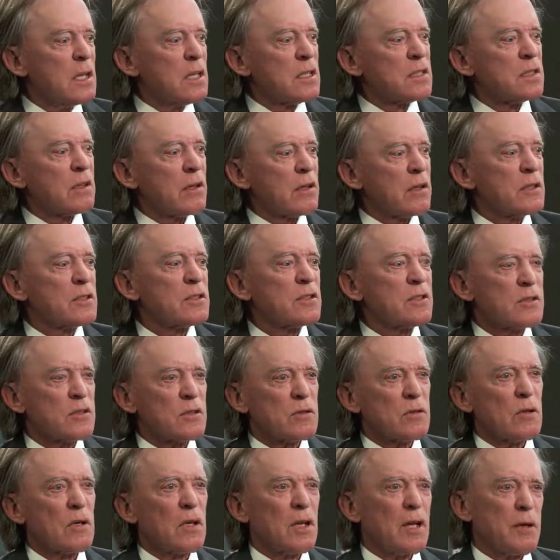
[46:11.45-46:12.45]
So they're
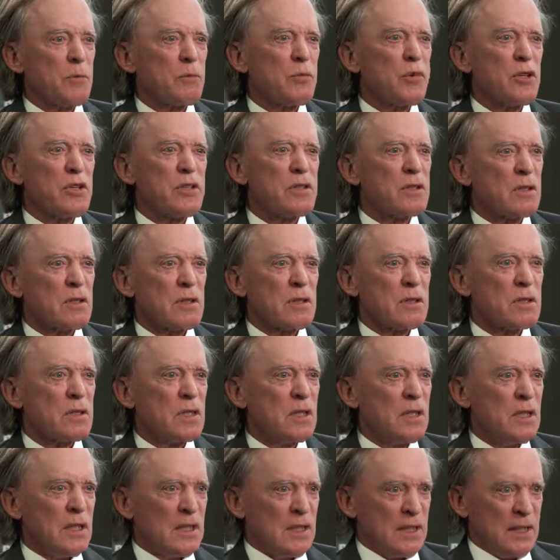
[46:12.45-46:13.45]
sort of like prisoners
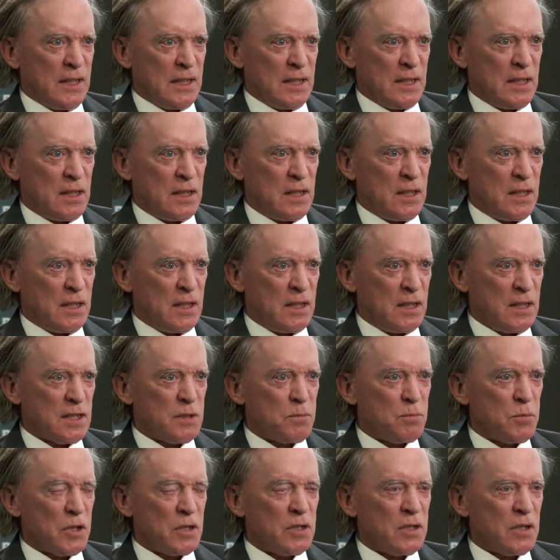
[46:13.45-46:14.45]
in this
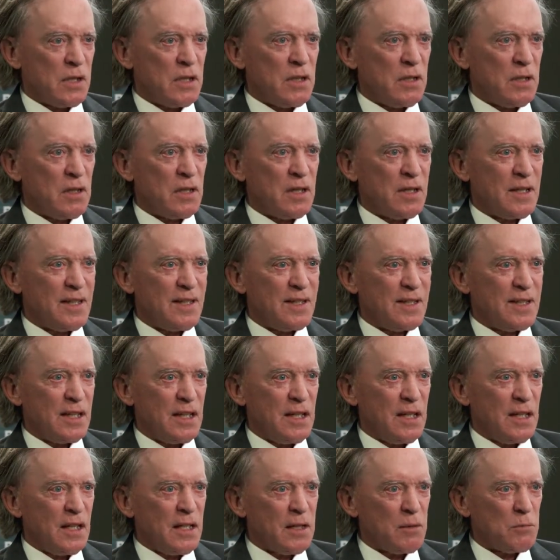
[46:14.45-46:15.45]
particular
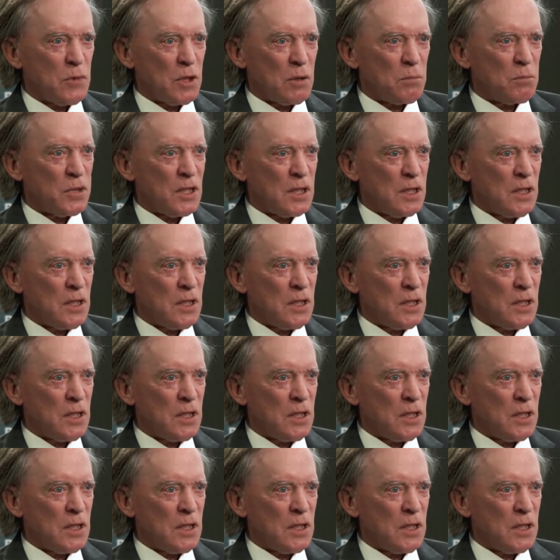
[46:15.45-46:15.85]
dilemma.